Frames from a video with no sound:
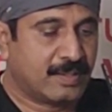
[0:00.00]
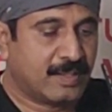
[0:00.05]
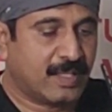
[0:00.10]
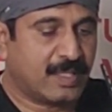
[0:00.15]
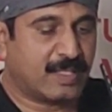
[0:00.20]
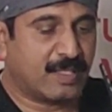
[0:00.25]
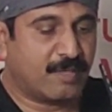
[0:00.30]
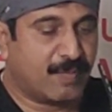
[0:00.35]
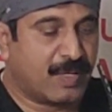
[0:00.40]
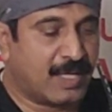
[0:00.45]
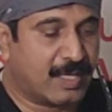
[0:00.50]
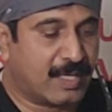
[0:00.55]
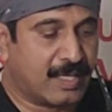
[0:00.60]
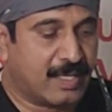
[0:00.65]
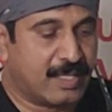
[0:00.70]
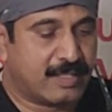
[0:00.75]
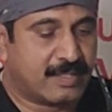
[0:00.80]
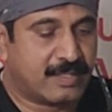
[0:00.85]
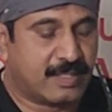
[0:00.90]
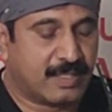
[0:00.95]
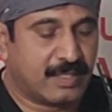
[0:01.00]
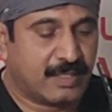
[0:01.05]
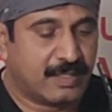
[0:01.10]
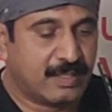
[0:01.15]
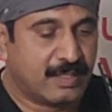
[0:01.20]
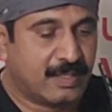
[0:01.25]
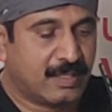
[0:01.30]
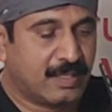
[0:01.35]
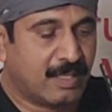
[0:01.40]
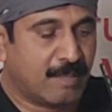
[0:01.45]
And then we will release the
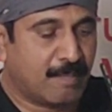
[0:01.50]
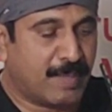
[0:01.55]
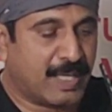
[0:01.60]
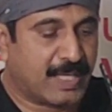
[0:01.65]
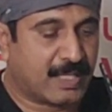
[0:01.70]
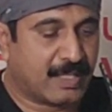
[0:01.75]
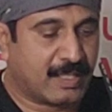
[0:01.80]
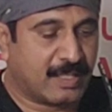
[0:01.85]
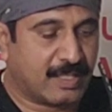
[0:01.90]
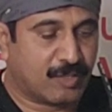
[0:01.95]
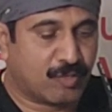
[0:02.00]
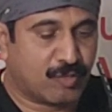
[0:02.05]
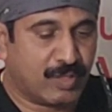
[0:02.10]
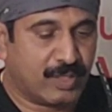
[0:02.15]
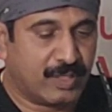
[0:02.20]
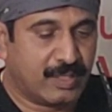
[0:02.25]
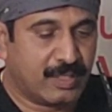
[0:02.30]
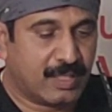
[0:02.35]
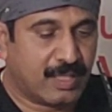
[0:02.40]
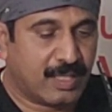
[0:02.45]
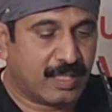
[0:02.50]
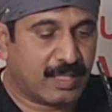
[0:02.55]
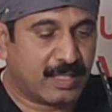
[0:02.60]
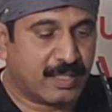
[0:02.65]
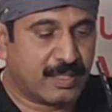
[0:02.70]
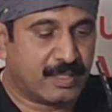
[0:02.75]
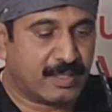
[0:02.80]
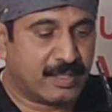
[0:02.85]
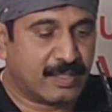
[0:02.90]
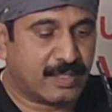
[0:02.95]
button actually, and
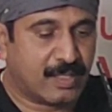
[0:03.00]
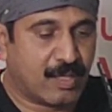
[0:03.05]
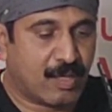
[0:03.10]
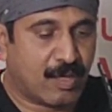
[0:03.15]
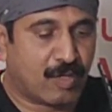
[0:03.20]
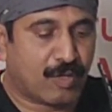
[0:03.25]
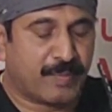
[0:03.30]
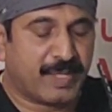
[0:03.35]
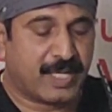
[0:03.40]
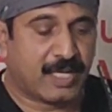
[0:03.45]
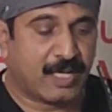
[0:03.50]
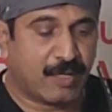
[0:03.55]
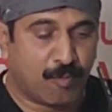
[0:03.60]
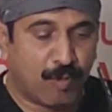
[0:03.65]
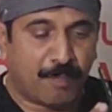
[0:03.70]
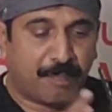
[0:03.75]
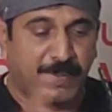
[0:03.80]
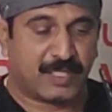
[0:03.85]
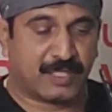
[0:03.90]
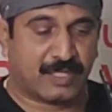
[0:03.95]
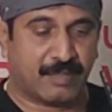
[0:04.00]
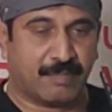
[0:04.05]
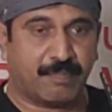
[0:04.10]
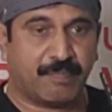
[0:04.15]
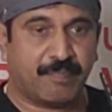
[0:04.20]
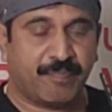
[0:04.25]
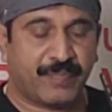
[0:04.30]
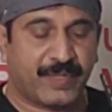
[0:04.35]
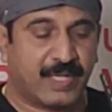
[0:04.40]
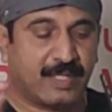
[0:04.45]
then it will automatically opens up.
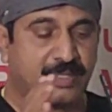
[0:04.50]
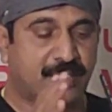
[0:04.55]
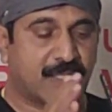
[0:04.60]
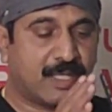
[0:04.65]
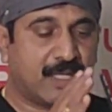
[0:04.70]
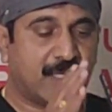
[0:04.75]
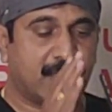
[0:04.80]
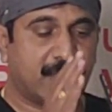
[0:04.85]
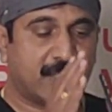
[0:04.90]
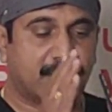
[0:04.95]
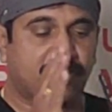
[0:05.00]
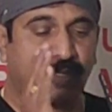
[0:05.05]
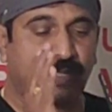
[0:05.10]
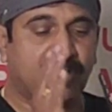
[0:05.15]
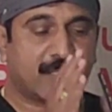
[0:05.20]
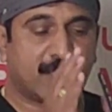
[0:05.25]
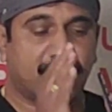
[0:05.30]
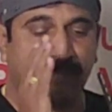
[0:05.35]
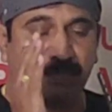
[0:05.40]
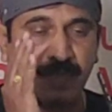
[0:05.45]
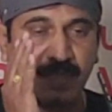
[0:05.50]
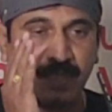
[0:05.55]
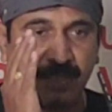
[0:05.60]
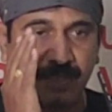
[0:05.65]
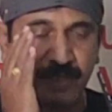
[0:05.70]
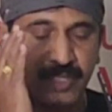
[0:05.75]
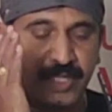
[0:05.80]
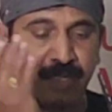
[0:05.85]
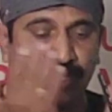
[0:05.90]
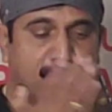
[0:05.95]
It has got some
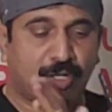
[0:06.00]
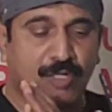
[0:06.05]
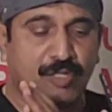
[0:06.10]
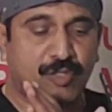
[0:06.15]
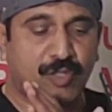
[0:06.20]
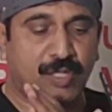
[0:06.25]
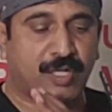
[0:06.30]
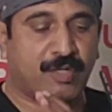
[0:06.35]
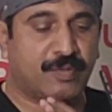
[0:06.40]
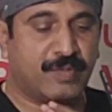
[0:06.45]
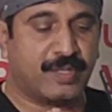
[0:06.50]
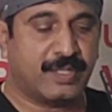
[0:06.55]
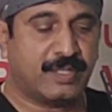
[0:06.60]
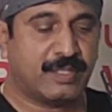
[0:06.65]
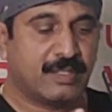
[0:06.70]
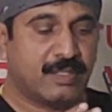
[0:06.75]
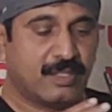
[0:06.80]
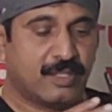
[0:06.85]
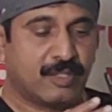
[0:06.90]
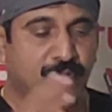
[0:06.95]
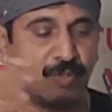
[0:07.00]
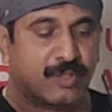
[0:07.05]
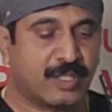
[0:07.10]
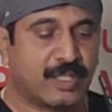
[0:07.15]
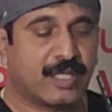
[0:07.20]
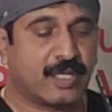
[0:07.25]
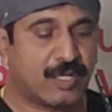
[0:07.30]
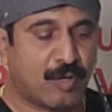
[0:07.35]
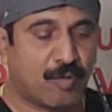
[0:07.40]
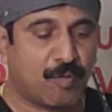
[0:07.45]
stent also around it, so
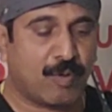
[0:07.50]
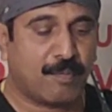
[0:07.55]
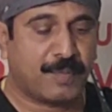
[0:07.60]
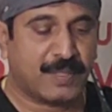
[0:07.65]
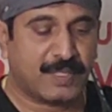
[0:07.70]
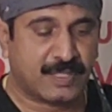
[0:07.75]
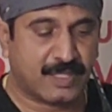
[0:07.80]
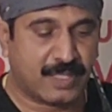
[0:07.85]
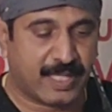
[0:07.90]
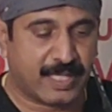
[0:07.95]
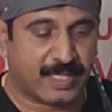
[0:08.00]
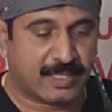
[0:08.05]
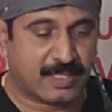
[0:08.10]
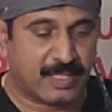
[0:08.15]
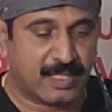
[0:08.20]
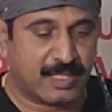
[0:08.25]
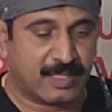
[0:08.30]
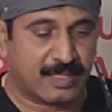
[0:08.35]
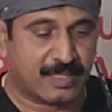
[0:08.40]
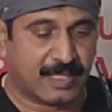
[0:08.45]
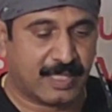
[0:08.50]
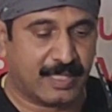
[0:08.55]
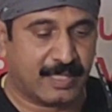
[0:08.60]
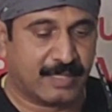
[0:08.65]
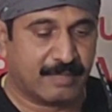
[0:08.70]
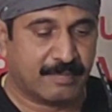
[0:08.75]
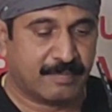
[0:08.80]
that it will opens nicely inside.